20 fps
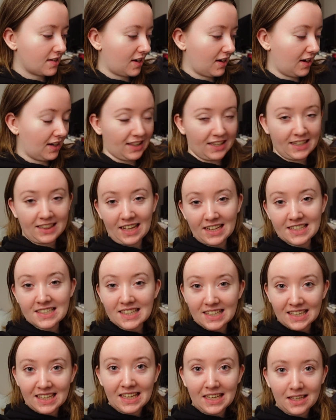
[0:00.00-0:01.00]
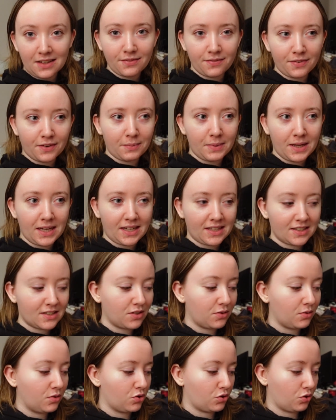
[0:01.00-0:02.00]
and I think that's the key for me
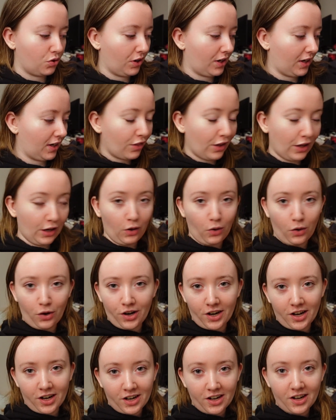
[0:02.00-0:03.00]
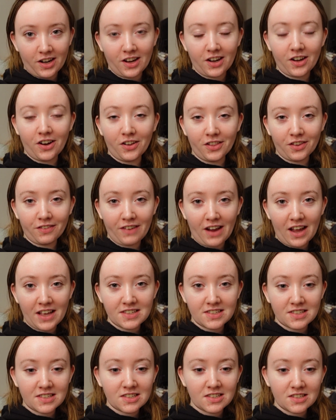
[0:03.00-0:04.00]
to enjoying the lore and all the rest.